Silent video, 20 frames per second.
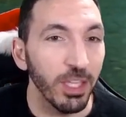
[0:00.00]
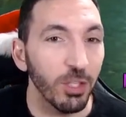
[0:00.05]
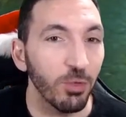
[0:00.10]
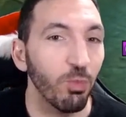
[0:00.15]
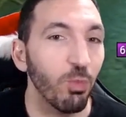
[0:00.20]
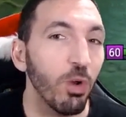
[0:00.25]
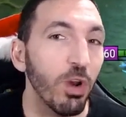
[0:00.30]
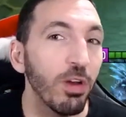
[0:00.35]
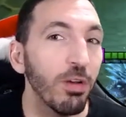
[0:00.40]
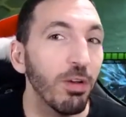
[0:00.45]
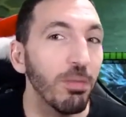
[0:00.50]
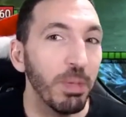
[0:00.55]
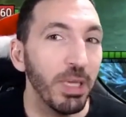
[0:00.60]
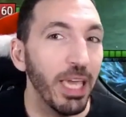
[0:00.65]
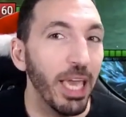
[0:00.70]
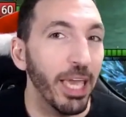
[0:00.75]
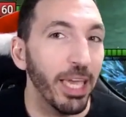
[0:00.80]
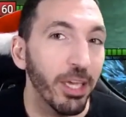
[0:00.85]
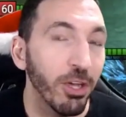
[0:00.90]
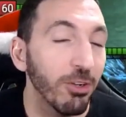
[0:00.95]
this wouldn't
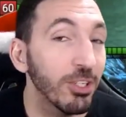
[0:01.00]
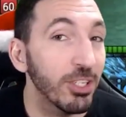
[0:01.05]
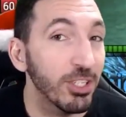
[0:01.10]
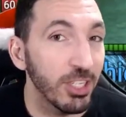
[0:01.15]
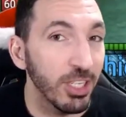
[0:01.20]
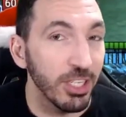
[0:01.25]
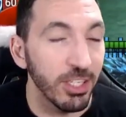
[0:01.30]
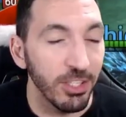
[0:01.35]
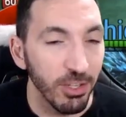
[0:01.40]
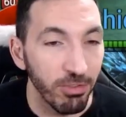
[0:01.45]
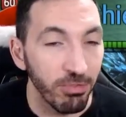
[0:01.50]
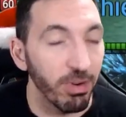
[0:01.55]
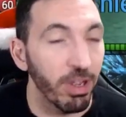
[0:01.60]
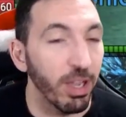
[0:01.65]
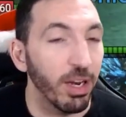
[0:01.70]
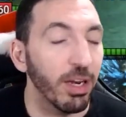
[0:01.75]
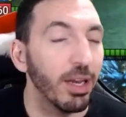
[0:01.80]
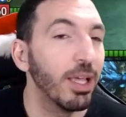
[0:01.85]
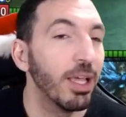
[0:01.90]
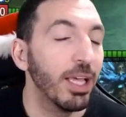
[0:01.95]
be a consistent
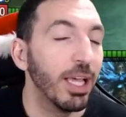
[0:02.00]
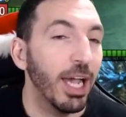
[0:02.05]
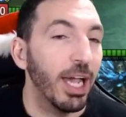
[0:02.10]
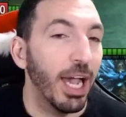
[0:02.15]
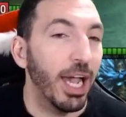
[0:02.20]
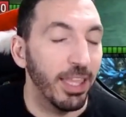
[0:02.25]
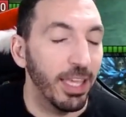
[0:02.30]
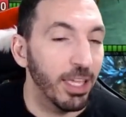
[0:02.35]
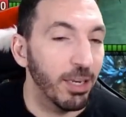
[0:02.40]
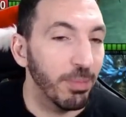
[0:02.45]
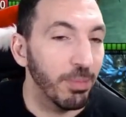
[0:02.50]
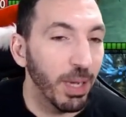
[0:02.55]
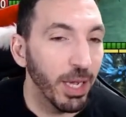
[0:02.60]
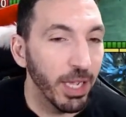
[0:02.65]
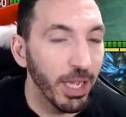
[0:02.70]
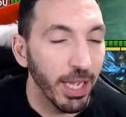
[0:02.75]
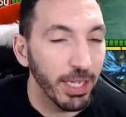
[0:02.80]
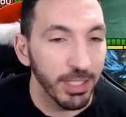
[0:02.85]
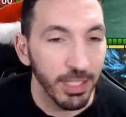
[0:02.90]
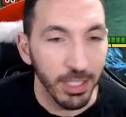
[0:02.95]
run, I think, in
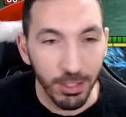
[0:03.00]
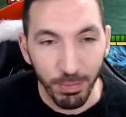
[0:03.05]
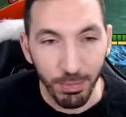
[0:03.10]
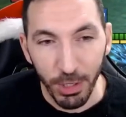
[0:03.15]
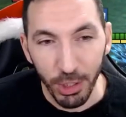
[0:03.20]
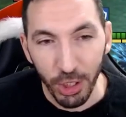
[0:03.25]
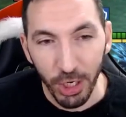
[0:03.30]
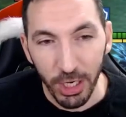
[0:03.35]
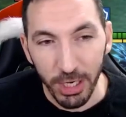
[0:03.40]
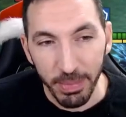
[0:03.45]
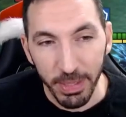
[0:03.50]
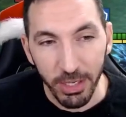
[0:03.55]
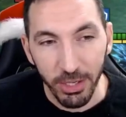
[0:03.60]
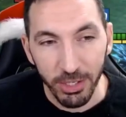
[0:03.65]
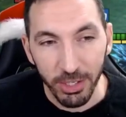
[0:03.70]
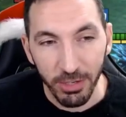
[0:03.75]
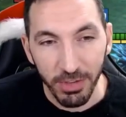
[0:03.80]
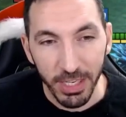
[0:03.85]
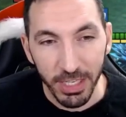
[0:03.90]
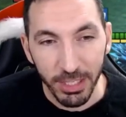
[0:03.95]
my eyes, especially
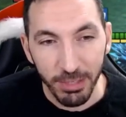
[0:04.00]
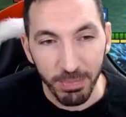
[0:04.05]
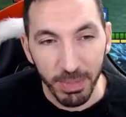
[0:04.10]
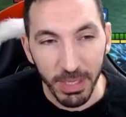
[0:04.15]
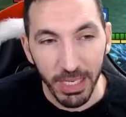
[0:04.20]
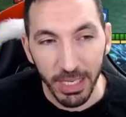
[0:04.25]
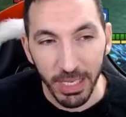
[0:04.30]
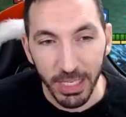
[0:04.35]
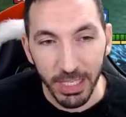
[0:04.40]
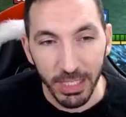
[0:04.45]
because of his speed.